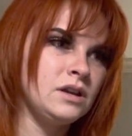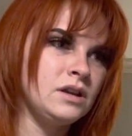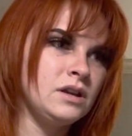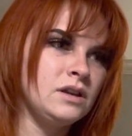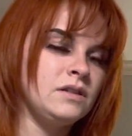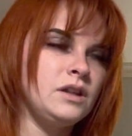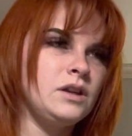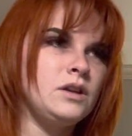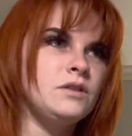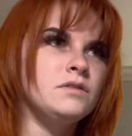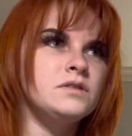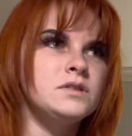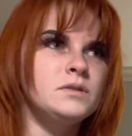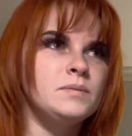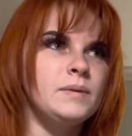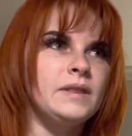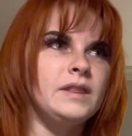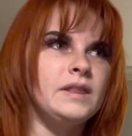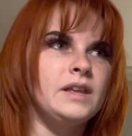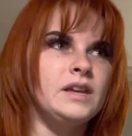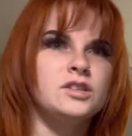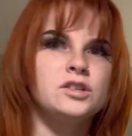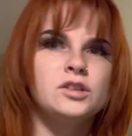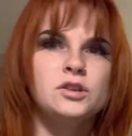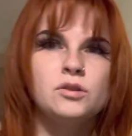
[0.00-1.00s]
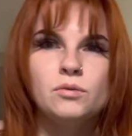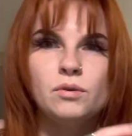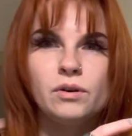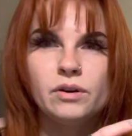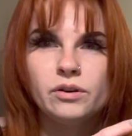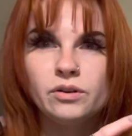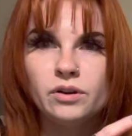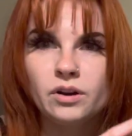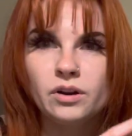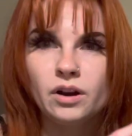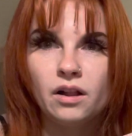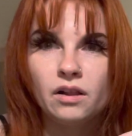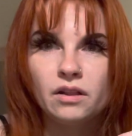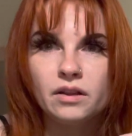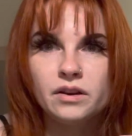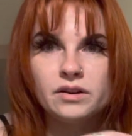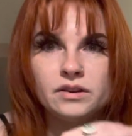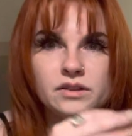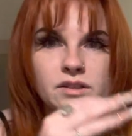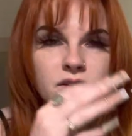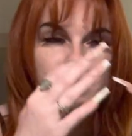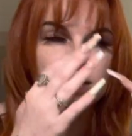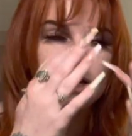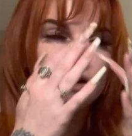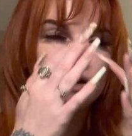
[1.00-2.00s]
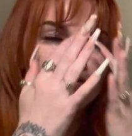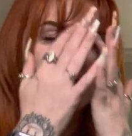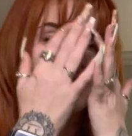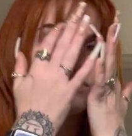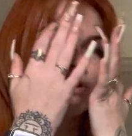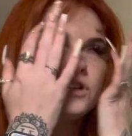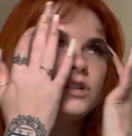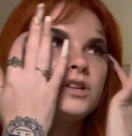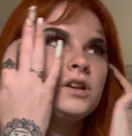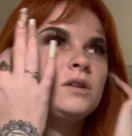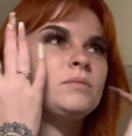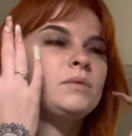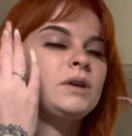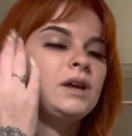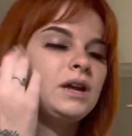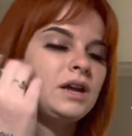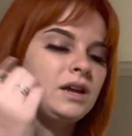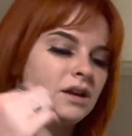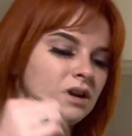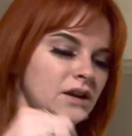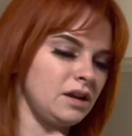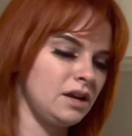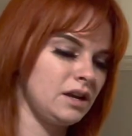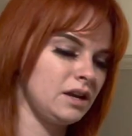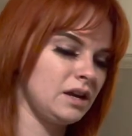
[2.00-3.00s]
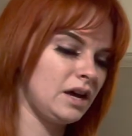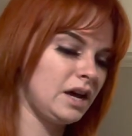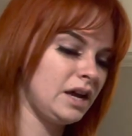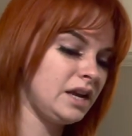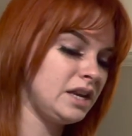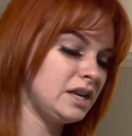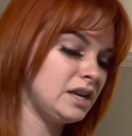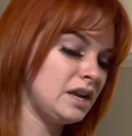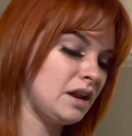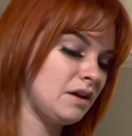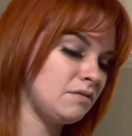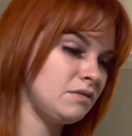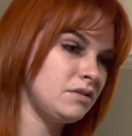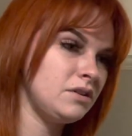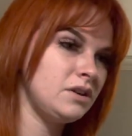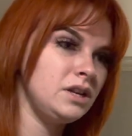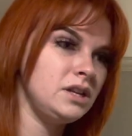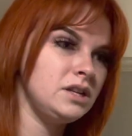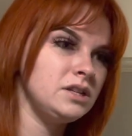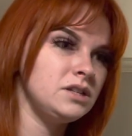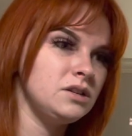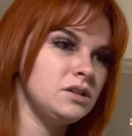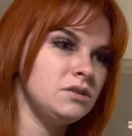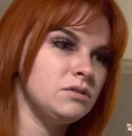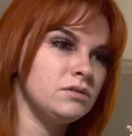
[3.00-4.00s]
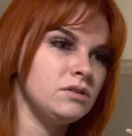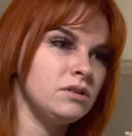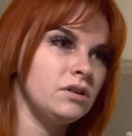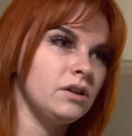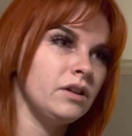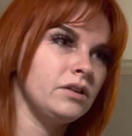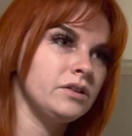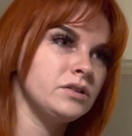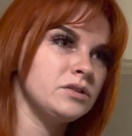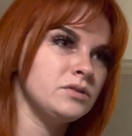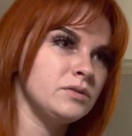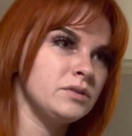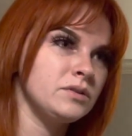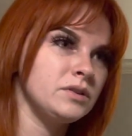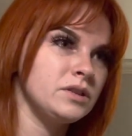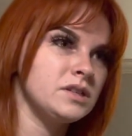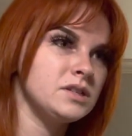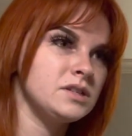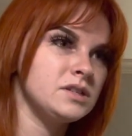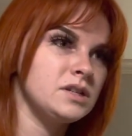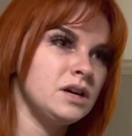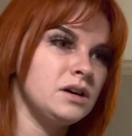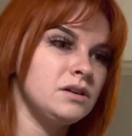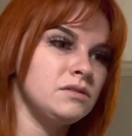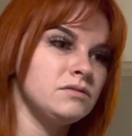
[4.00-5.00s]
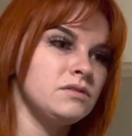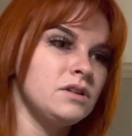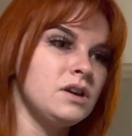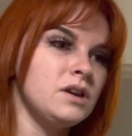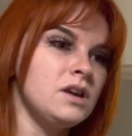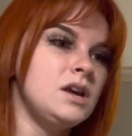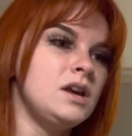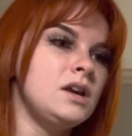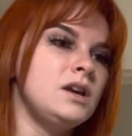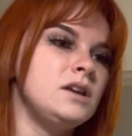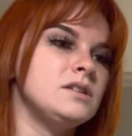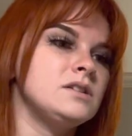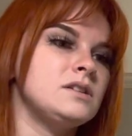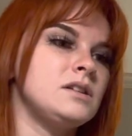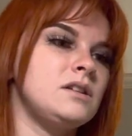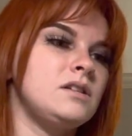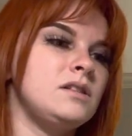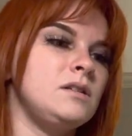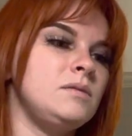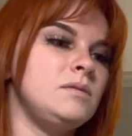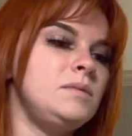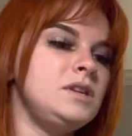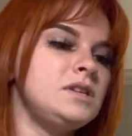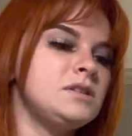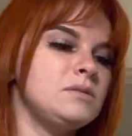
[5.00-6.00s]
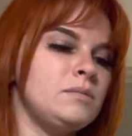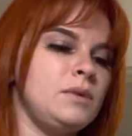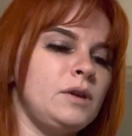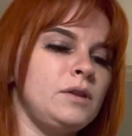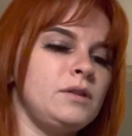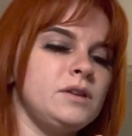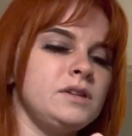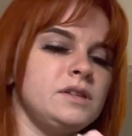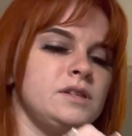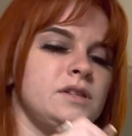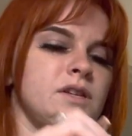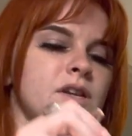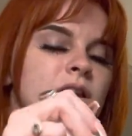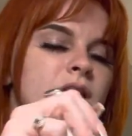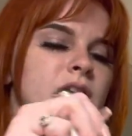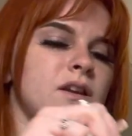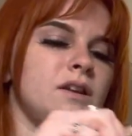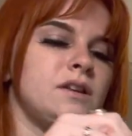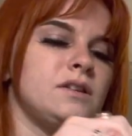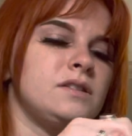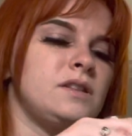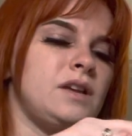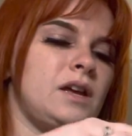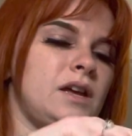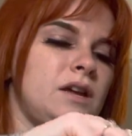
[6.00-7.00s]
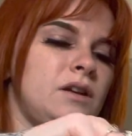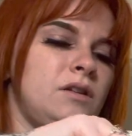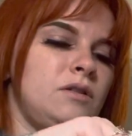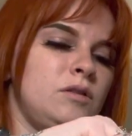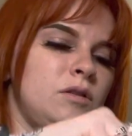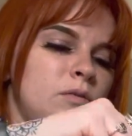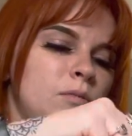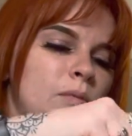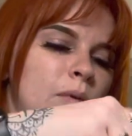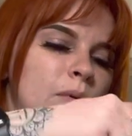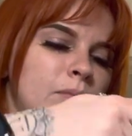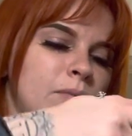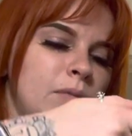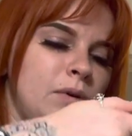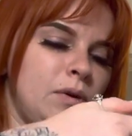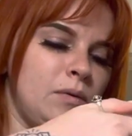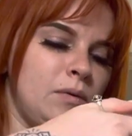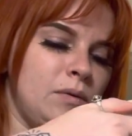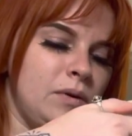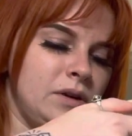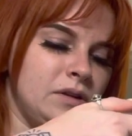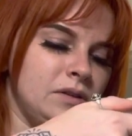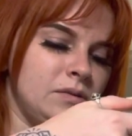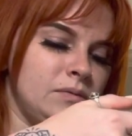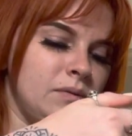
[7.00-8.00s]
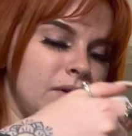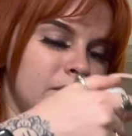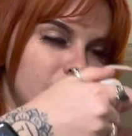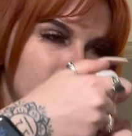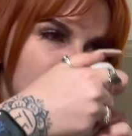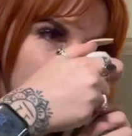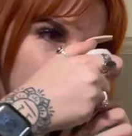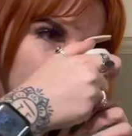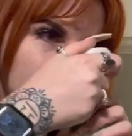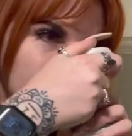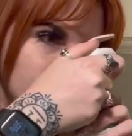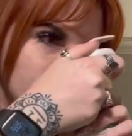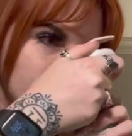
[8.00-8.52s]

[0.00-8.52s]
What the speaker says: like you just spend like $200 to get free shipping. And I never need $200 worth of stuff. So let me smell this again because I don't remember what it smelled like.